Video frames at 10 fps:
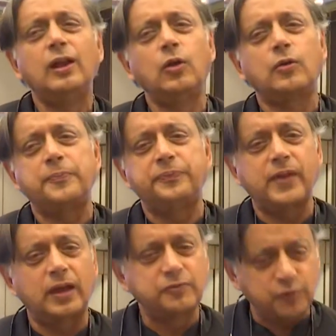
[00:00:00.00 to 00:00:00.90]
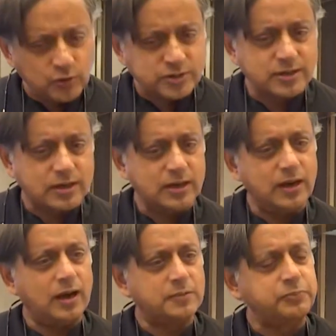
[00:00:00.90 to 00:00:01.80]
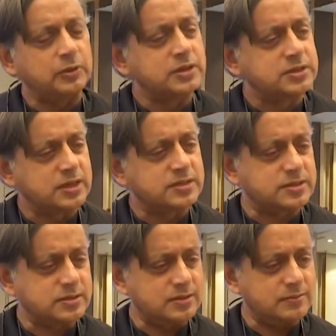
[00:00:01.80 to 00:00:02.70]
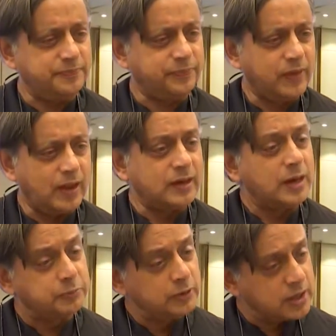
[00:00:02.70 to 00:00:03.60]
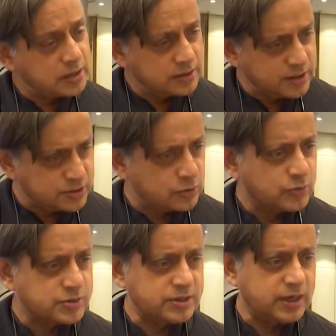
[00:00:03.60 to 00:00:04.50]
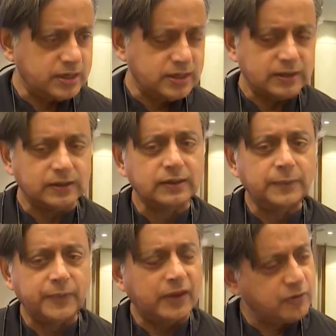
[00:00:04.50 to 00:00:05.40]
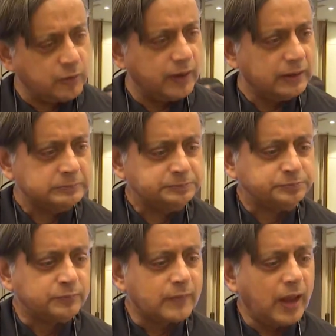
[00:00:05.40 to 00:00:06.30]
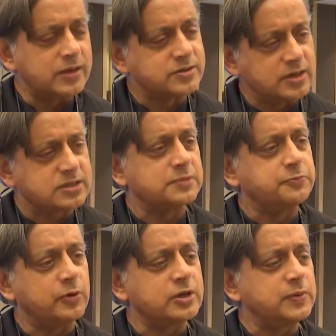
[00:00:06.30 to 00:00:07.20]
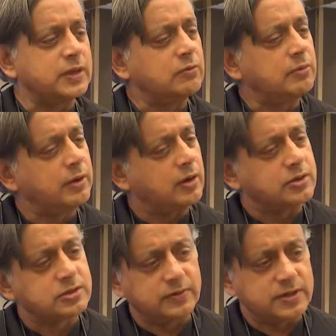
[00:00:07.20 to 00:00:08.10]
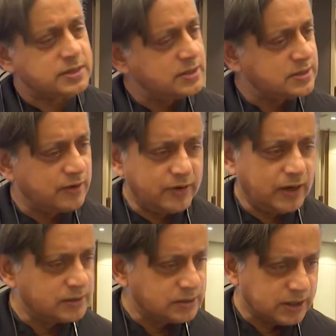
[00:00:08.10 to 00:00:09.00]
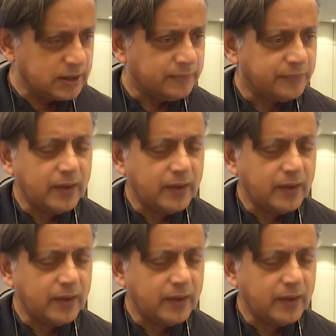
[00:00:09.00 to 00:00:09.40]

Look, unfortunately, our politics and our political discourse in India, everywhere, has reached a point where there will be controversies every other day.